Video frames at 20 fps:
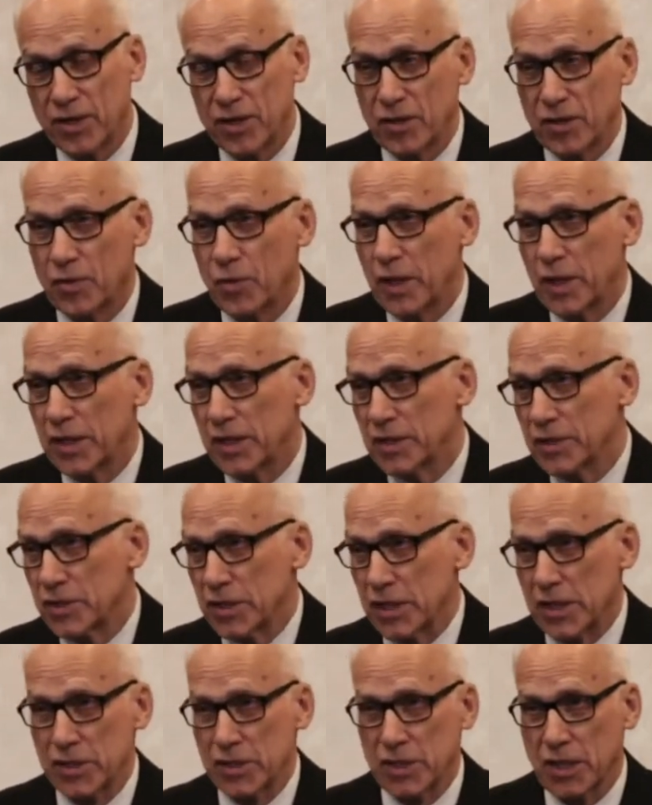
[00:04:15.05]
we can
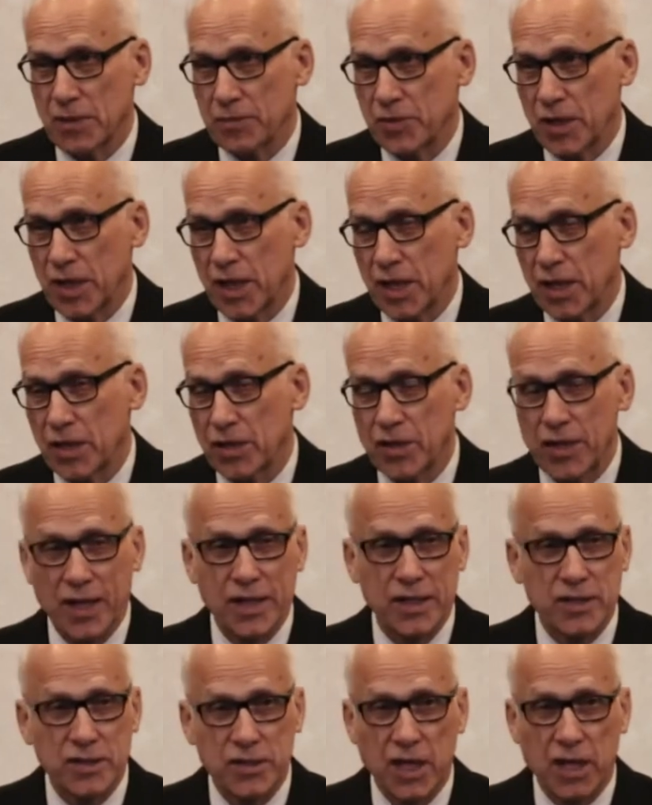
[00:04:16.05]
see something that
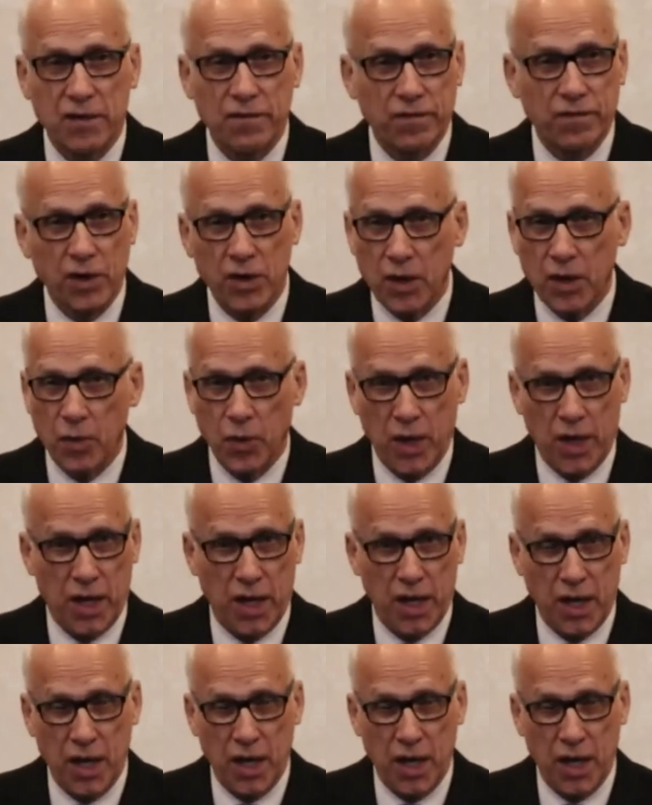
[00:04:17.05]
is that far away?